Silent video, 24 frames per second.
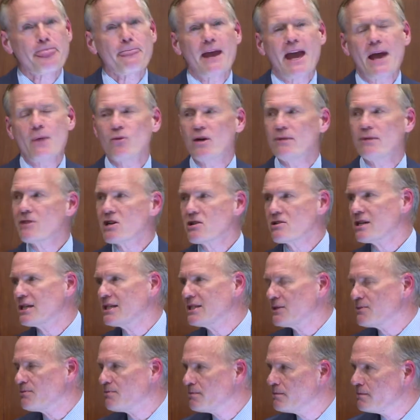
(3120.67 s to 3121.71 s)
And what Merton
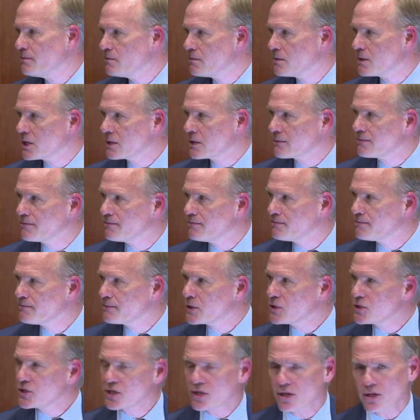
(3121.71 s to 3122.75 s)
is
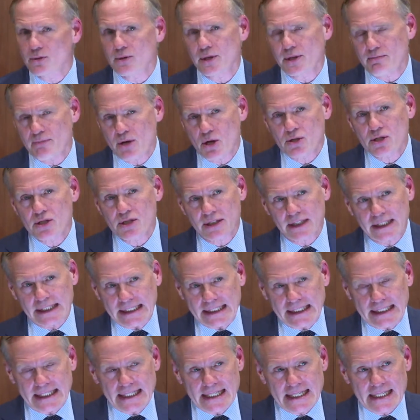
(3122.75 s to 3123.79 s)
concerned with
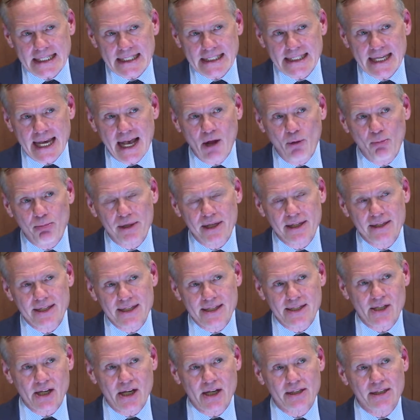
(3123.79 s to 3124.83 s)
mostly is helping
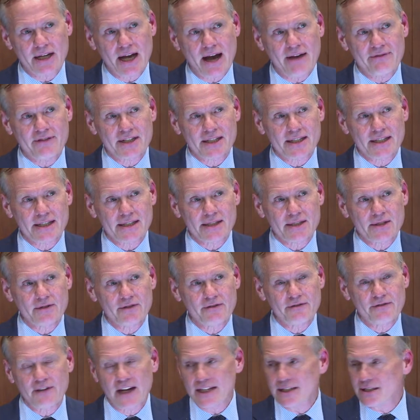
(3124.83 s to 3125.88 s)
these young novices
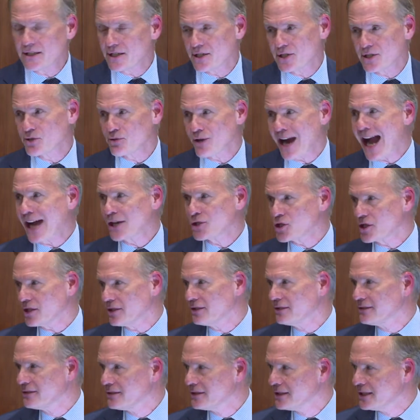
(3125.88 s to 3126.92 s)
fight distraction,
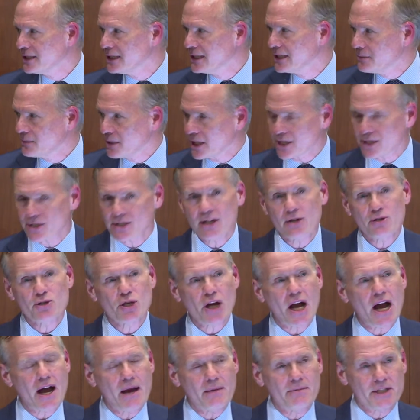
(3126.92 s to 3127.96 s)
because their
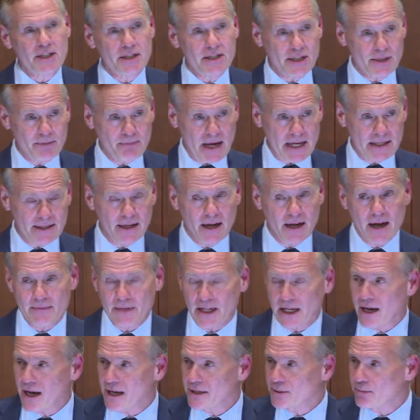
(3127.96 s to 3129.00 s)
job is to spend time
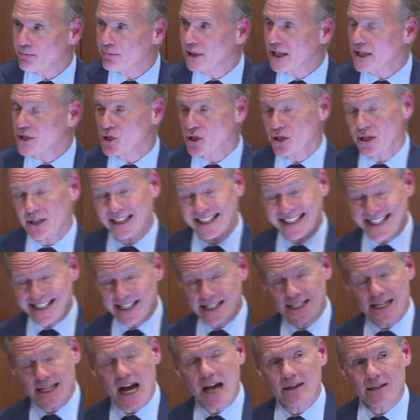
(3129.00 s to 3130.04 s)
in contemplation, in
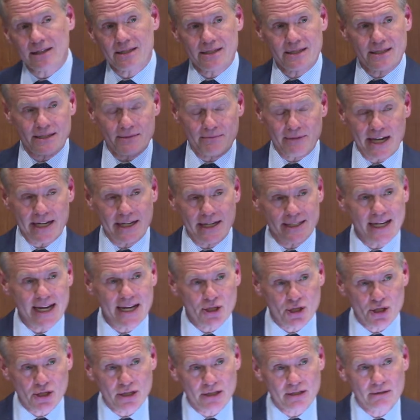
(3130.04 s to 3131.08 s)
silence, in
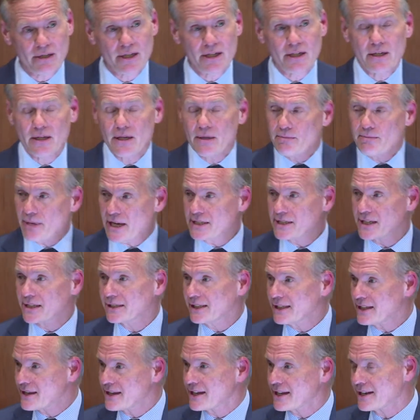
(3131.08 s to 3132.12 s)
meditation,
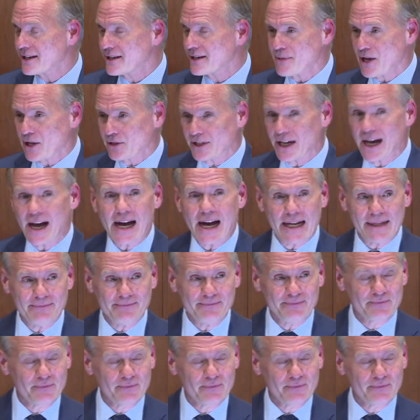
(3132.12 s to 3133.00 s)
basically thinking about God.